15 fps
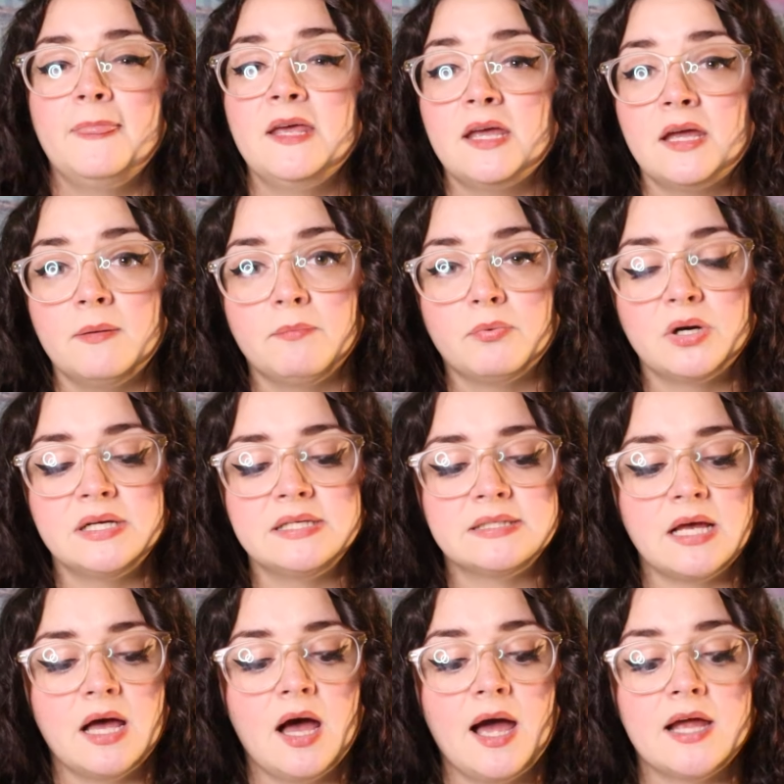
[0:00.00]
The Empress,
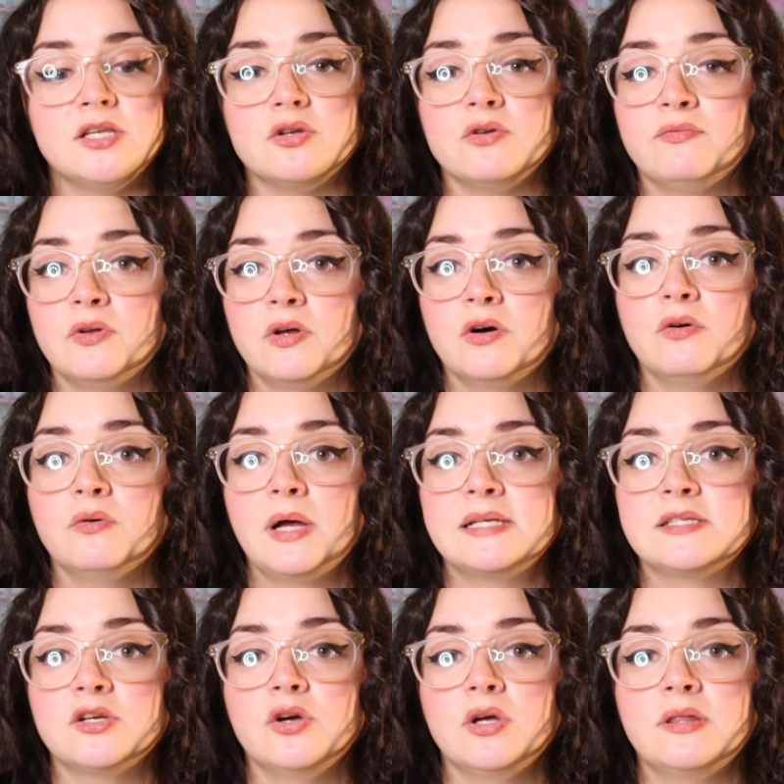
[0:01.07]
uh, I do feel
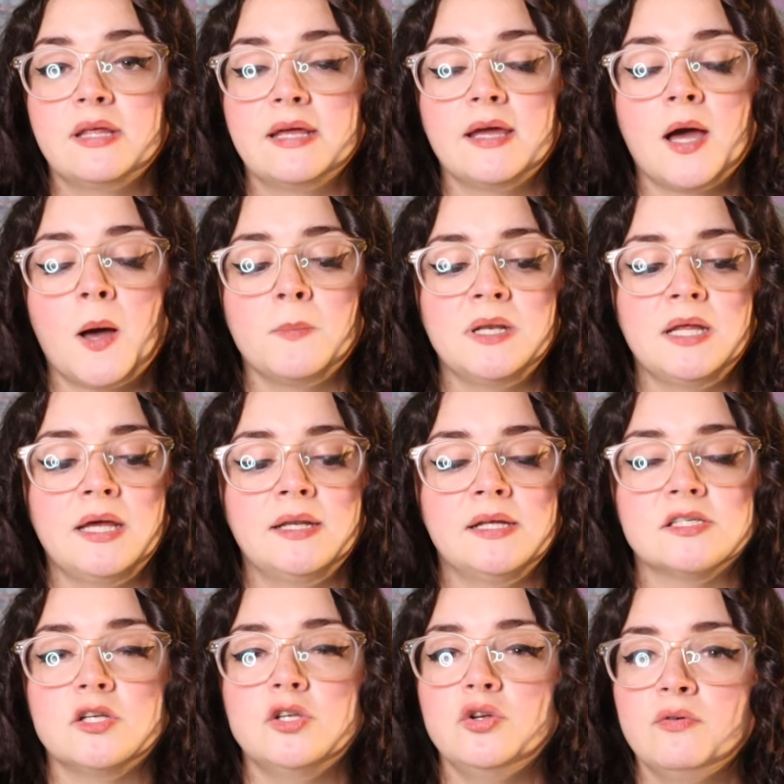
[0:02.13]
as a good thing coming in
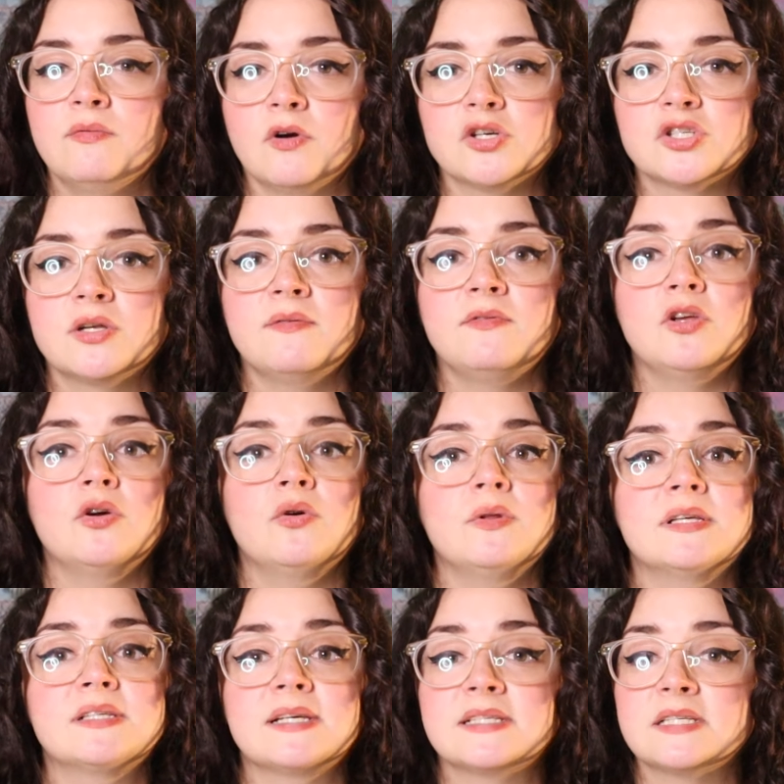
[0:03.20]
is a new version of you.
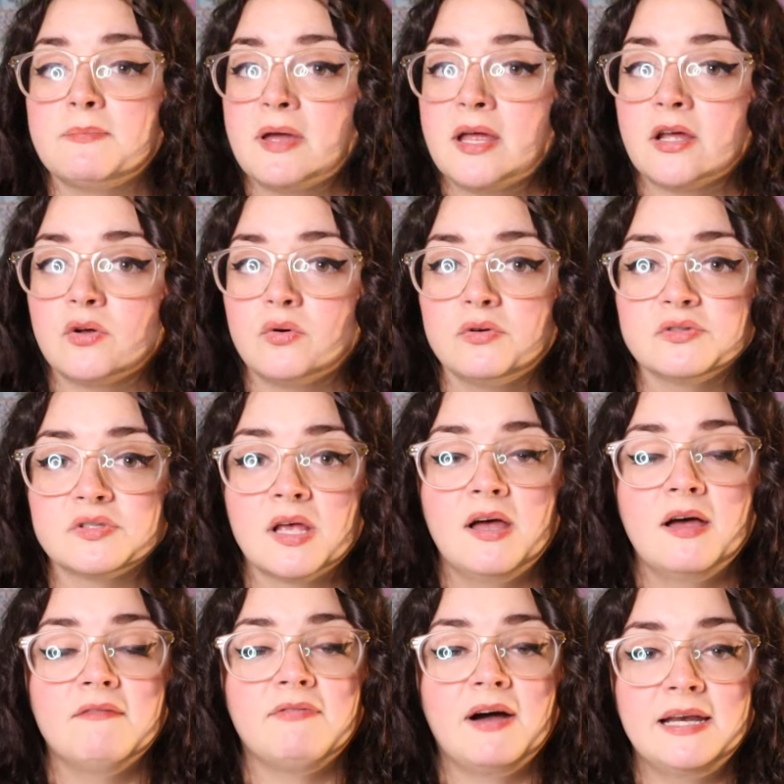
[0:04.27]
The Six of Pentacles,
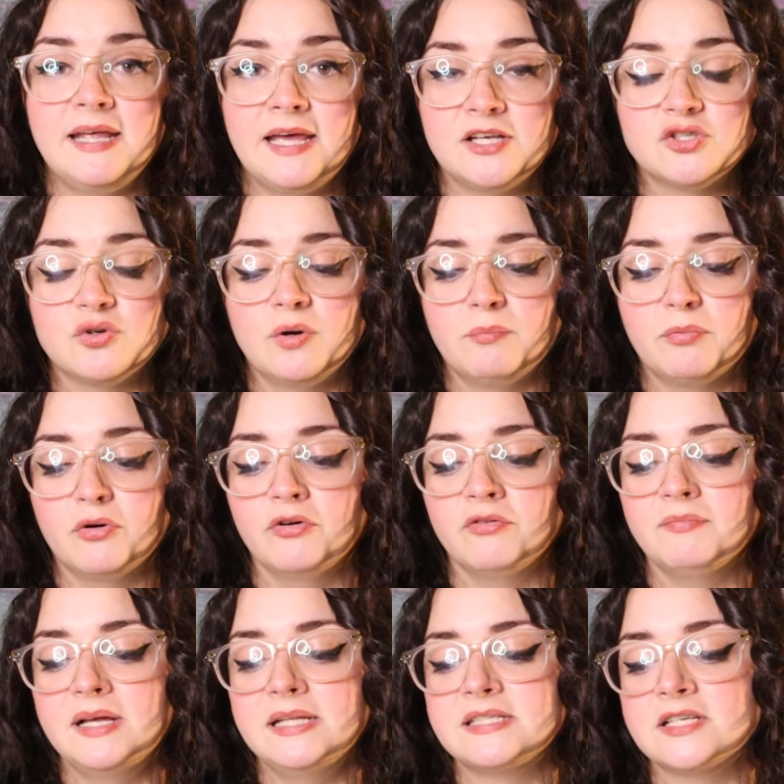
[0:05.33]
financial
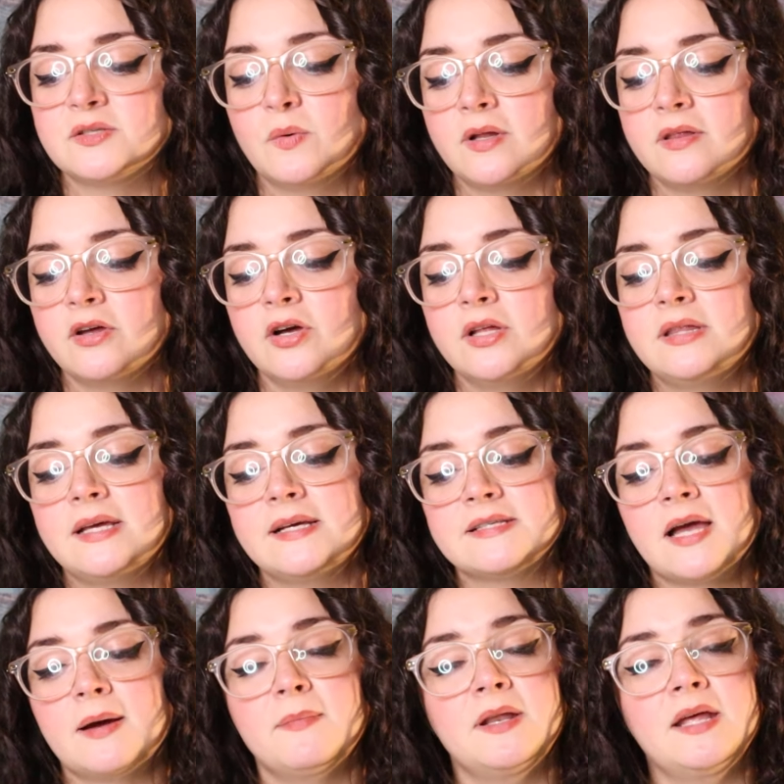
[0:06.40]
improvements as one of the good things
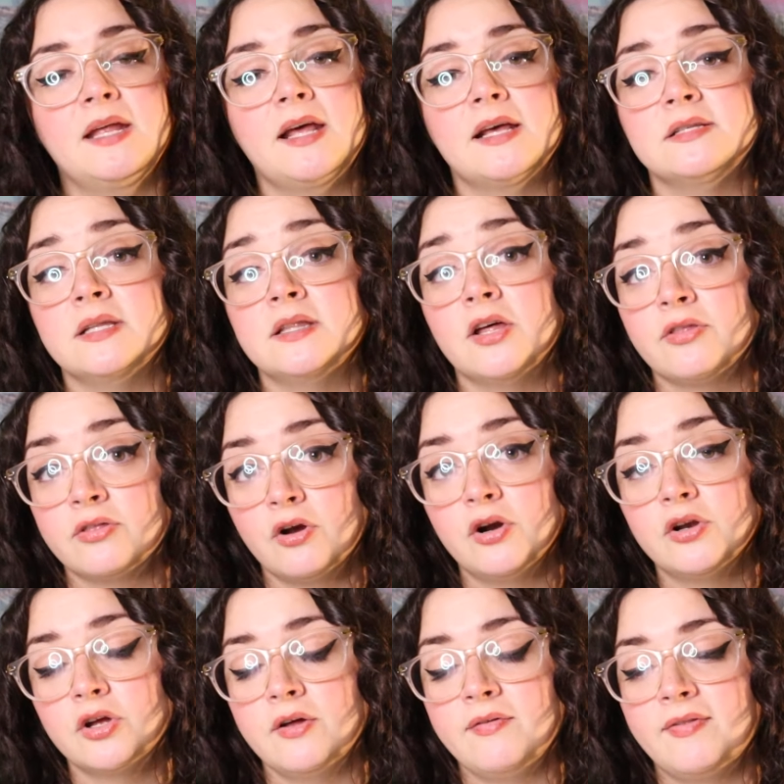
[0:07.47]
coming in. And the
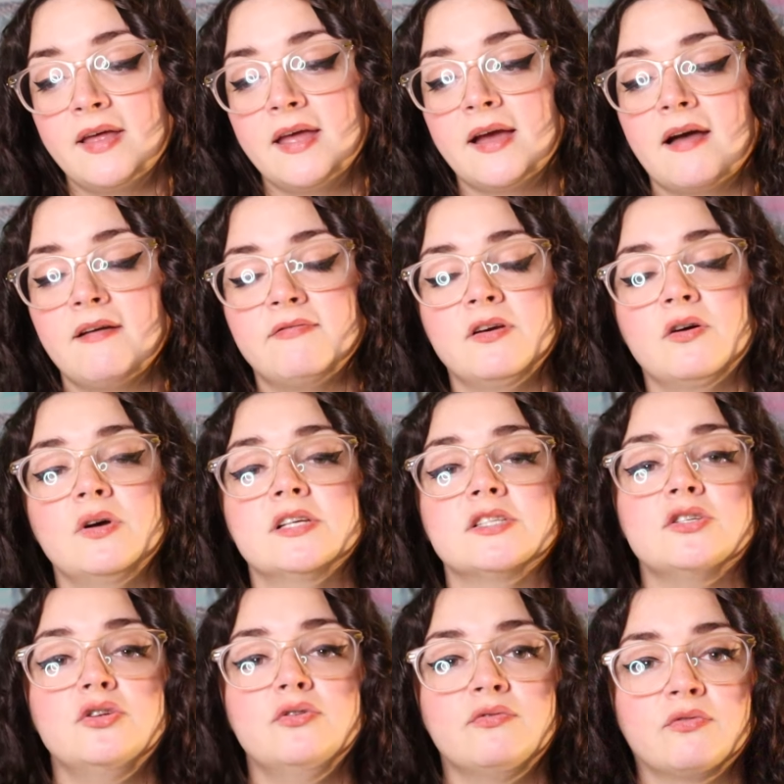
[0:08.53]
third good thing I feel
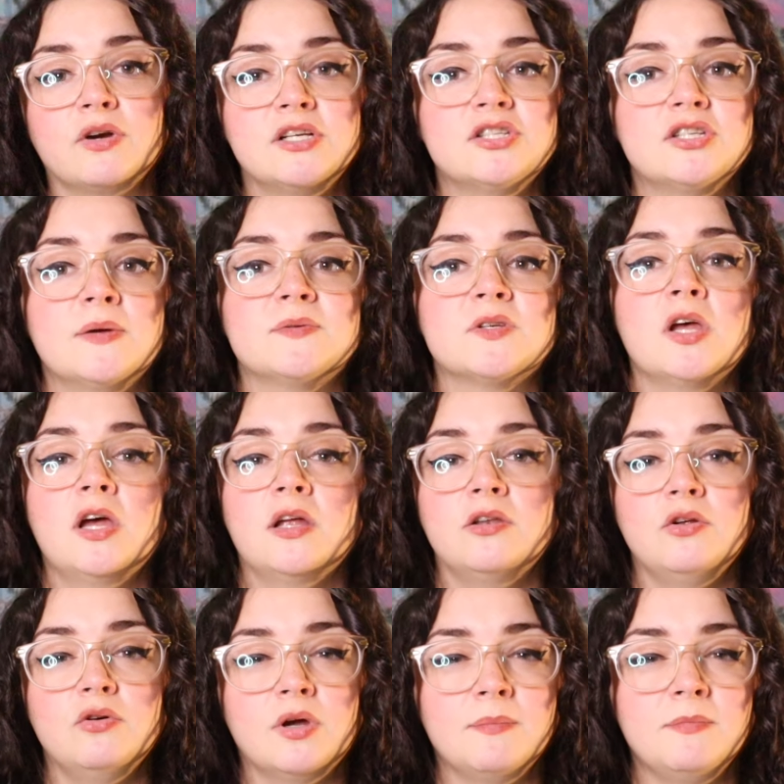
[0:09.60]
is new friendships,
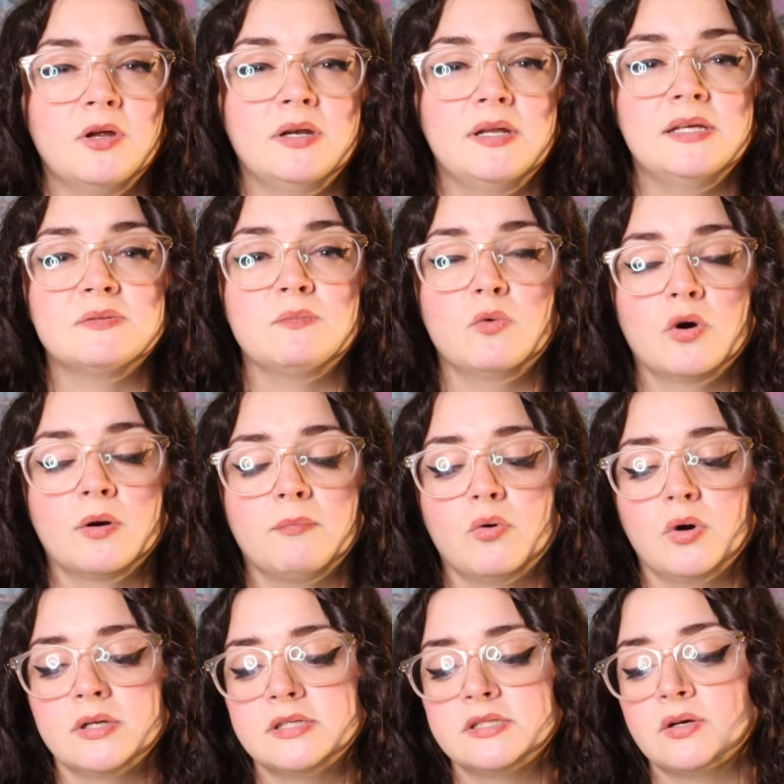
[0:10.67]
new communities, more
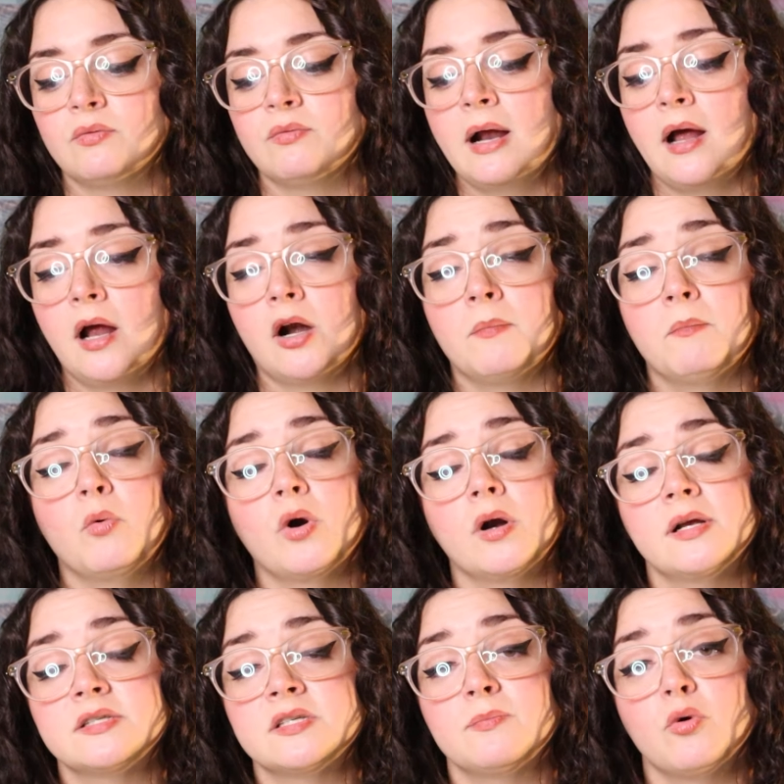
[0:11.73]
important, or
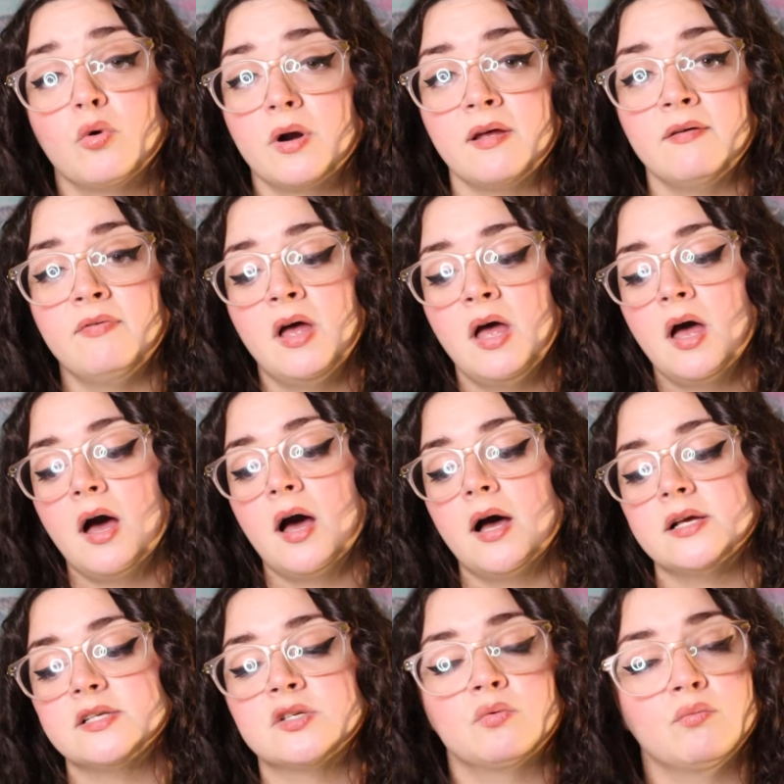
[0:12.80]
more supportive
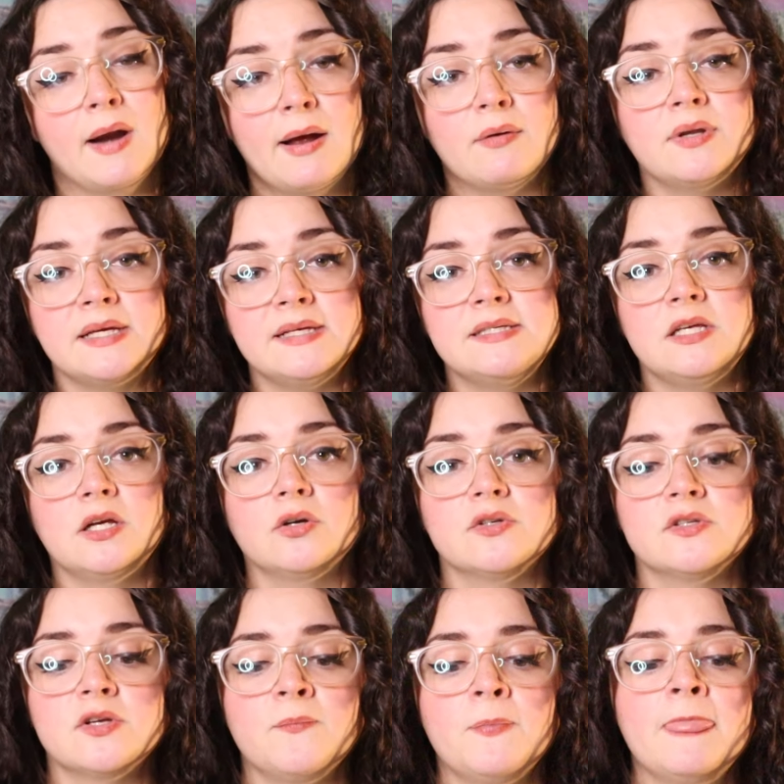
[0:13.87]
uh, surroundings here.
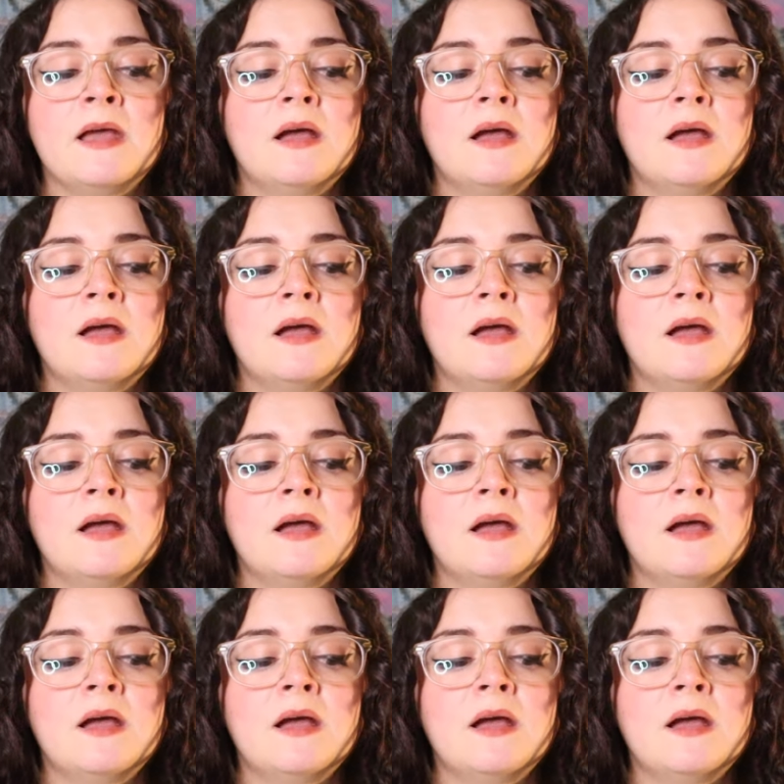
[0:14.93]
So